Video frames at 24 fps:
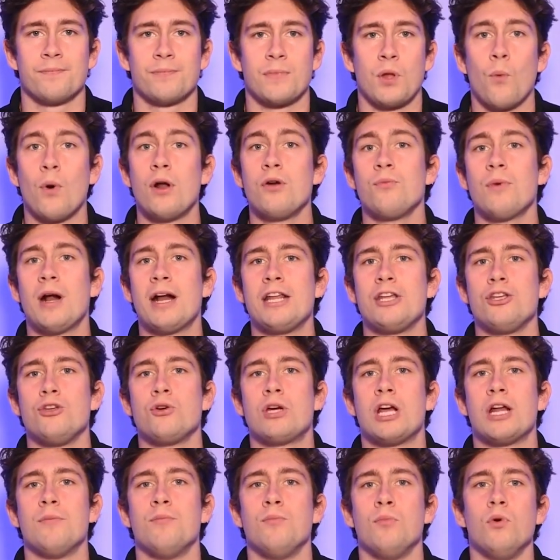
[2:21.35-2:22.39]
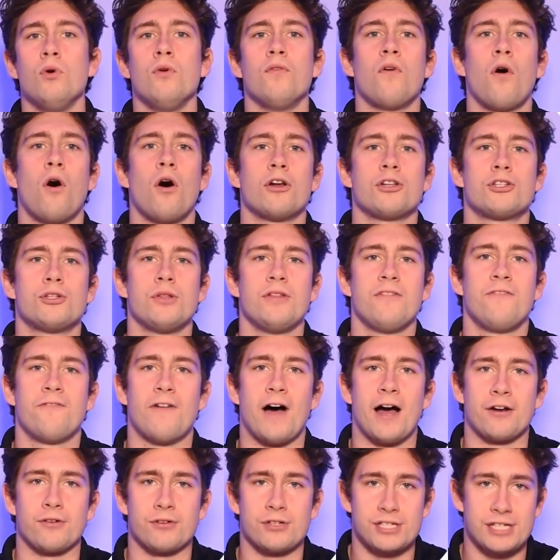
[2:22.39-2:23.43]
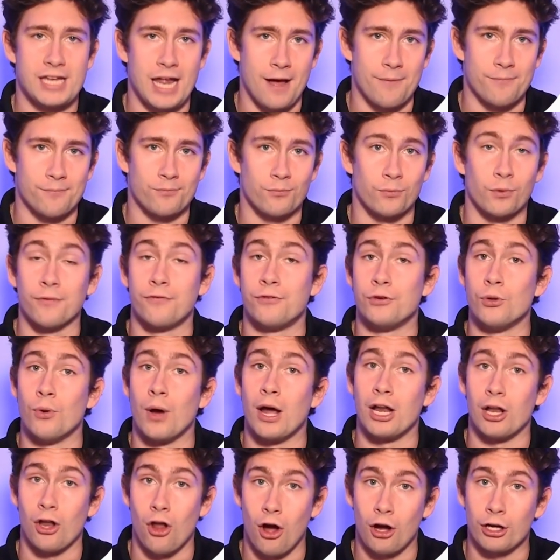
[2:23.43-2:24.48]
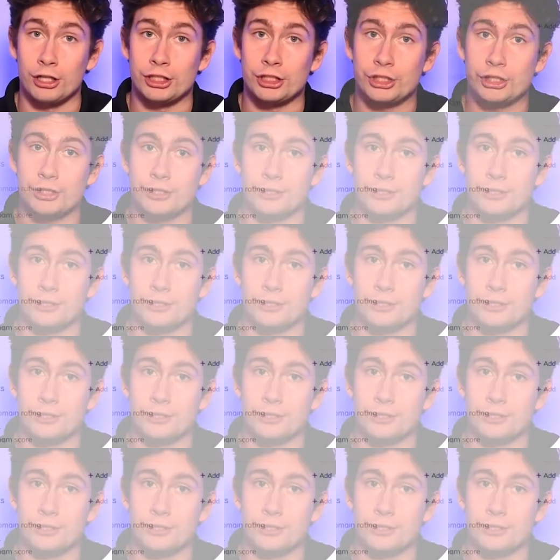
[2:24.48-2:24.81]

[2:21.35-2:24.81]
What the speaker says: When ready, you can move on to the final step, review and launch.